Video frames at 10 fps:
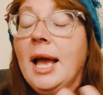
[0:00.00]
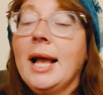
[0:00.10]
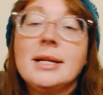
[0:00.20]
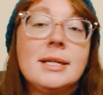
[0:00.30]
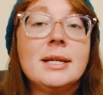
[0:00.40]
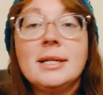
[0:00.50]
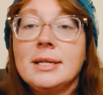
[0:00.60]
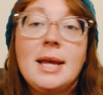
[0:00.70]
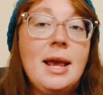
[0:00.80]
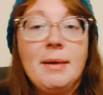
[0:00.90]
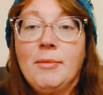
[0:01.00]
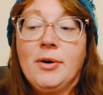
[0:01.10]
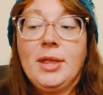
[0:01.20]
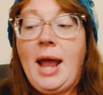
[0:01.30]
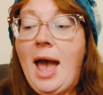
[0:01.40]
It didn't take
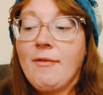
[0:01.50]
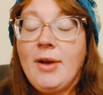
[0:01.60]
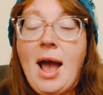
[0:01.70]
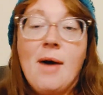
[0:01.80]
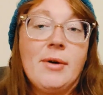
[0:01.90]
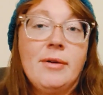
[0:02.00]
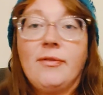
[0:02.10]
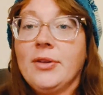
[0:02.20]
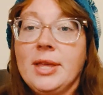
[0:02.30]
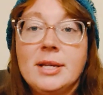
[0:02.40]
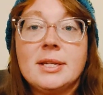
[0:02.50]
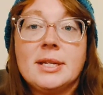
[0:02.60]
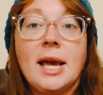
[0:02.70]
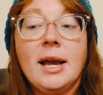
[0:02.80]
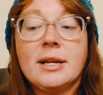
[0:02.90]
more than half an hour for these
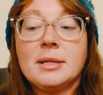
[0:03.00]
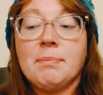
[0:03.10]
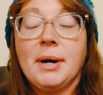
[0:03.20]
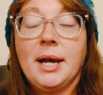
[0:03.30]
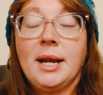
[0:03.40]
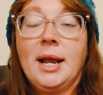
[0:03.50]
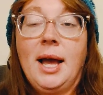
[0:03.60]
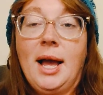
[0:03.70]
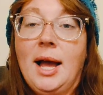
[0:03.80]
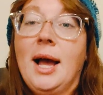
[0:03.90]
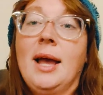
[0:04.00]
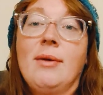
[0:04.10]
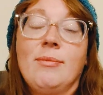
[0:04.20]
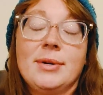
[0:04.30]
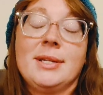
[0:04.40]
6, but
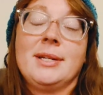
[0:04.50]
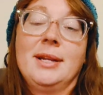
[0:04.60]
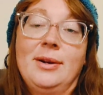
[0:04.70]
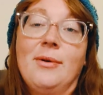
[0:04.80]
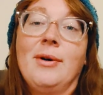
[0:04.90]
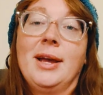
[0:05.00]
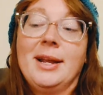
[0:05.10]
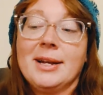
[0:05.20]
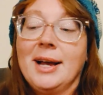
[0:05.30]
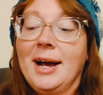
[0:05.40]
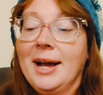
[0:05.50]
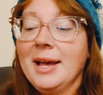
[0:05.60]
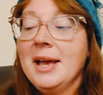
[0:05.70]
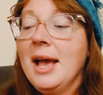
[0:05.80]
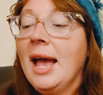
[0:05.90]
I was annoyed.
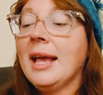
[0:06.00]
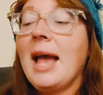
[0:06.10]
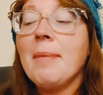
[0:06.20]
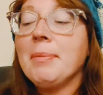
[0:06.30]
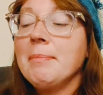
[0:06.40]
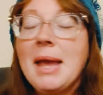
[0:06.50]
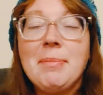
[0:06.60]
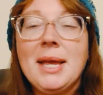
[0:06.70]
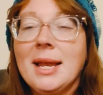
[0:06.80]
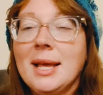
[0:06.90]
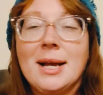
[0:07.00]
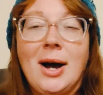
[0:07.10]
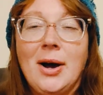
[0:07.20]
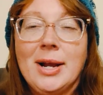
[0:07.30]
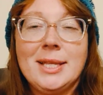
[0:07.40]
It kept maybe getting
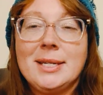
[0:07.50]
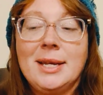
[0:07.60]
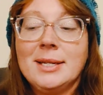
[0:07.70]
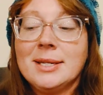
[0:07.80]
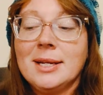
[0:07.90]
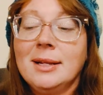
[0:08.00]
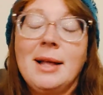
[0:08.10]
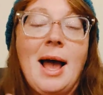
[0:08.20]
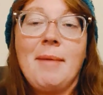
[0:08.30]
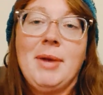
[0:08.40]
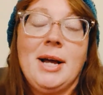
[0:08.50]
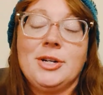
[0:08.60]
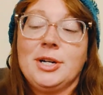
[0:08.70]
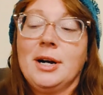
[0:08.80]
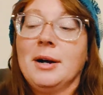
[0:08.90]
caught on the tinsel. I'm
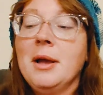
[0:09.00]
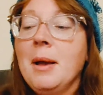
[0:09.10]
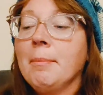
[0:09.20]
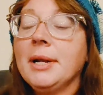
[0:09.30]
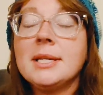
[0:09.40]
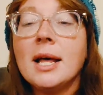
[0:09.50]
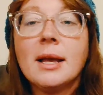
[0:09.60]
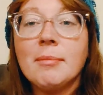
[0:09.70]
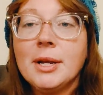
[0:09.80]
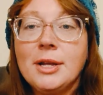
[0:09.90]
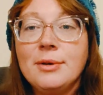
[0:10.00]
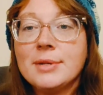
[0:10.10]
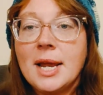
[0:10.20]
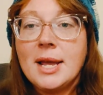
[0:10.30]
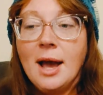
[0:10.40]
not sure. But it's not like I'm going to
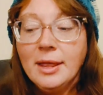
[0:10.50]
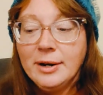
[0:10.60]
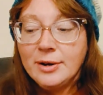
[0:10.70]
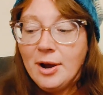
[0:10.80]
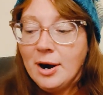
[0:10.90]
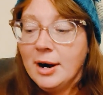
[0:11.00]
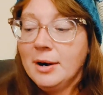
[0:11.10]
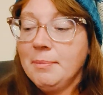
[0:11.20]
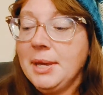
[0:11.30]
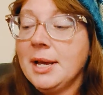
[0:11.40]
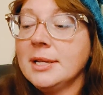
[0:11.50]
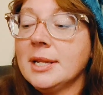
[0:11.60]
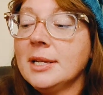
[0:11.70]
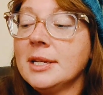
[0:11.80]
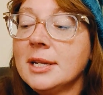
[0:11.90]
use any other yarn because
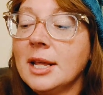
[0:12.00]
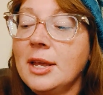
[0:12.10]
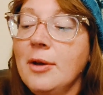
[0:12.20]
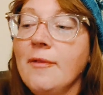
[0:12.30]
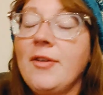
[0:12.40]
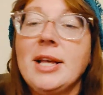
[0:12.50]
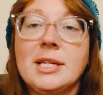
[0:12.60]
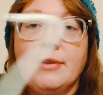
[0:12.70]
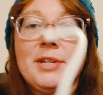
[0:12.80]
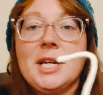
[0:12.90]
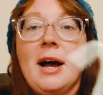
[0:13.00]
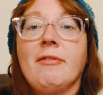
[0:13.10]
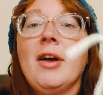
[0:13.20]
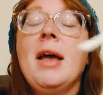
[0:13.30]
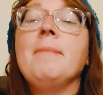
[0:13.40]
this is the cute festive stuff.